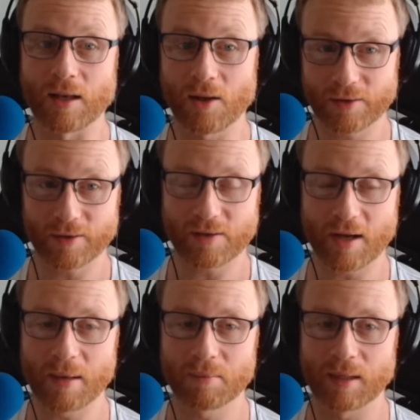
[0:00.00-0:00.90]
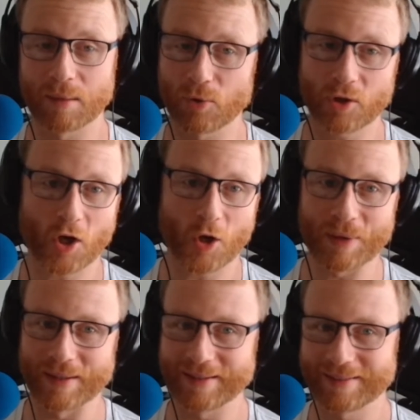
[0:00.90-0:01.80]
A lot of the time, in a more
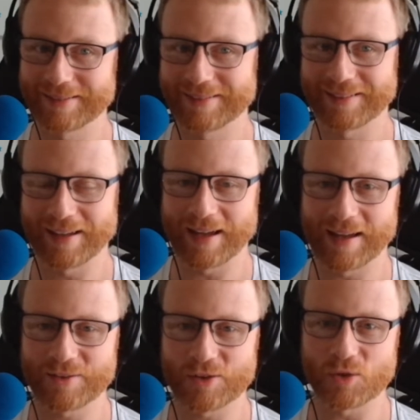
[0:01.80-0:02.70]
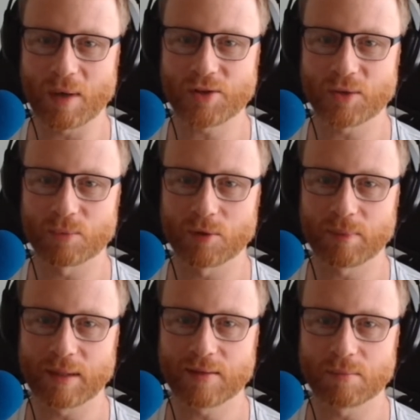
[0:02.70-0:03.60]
common situation,
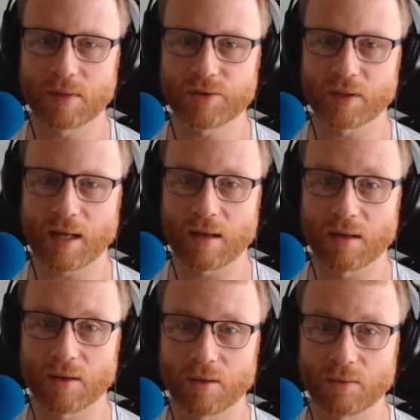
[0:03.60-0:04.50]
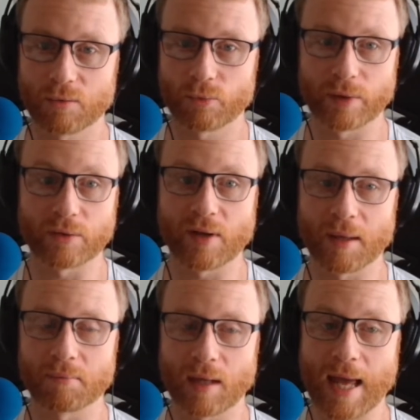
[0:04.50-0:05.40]
would be to measure how long
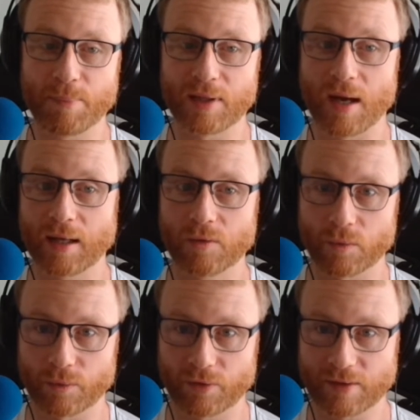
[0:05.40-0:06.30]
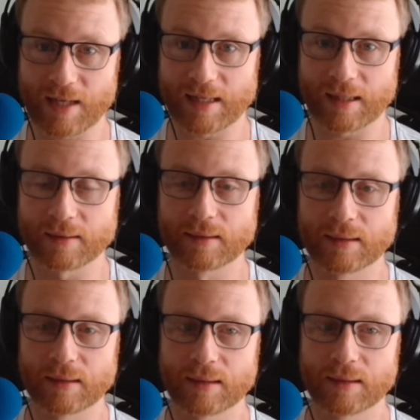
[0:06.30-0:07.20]
real-time API calls are taking.
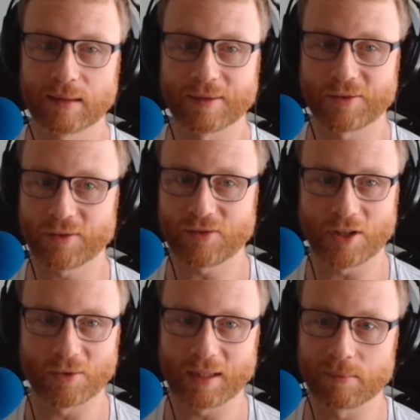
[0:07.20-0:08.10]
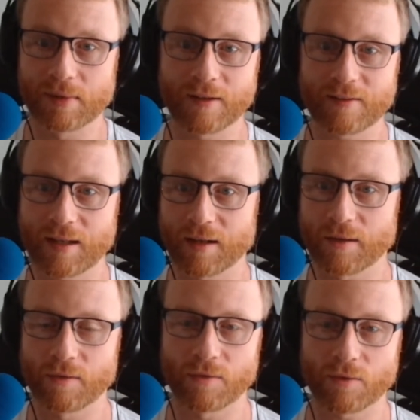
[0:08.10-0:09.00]
This is generally
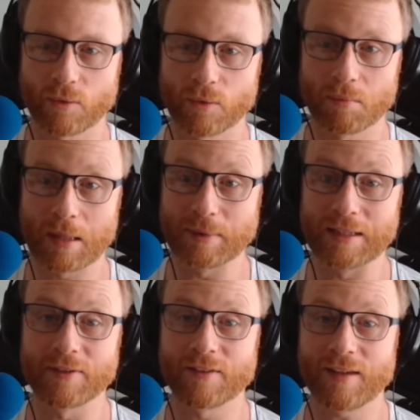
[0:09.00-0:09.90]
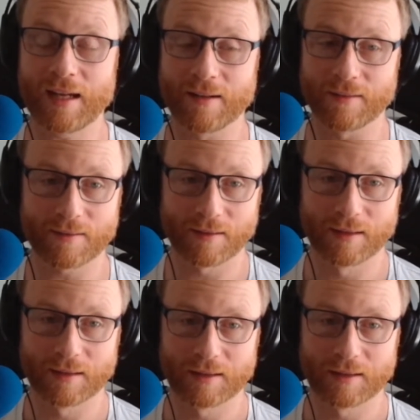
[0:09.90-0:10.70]
milliseconds or maybe even seconds.